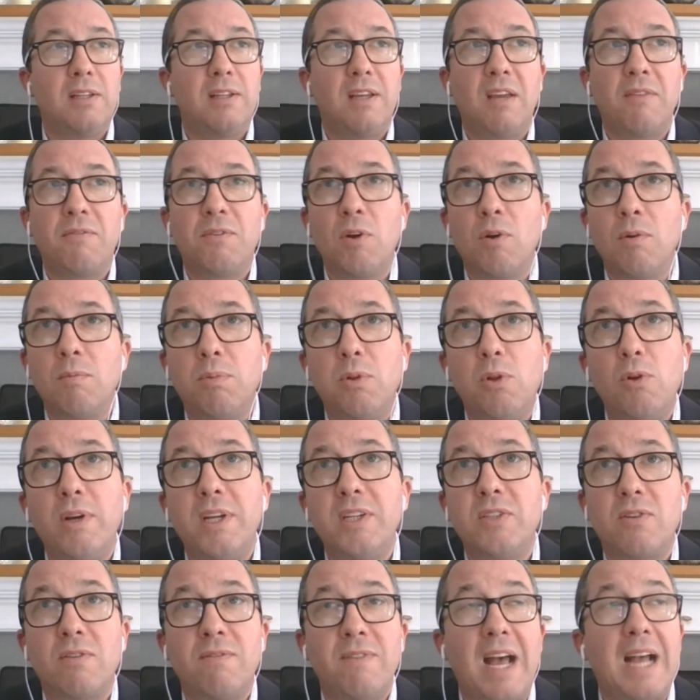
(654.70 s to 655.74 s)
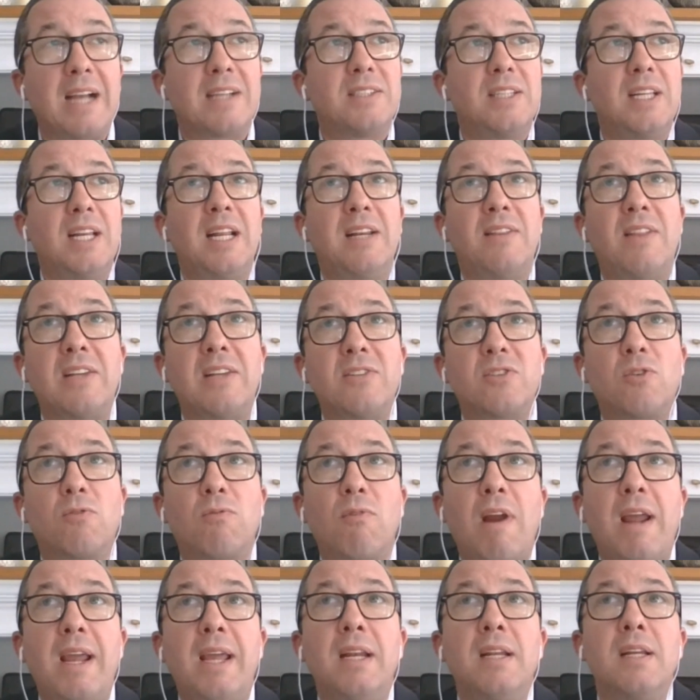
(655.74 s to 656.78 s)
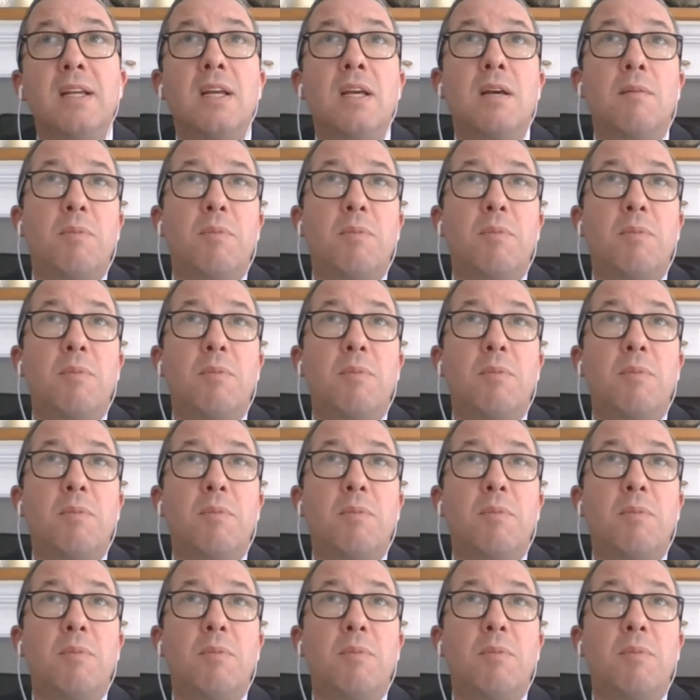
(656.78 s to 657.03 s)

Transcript: if your employees are vaccinated, that's great.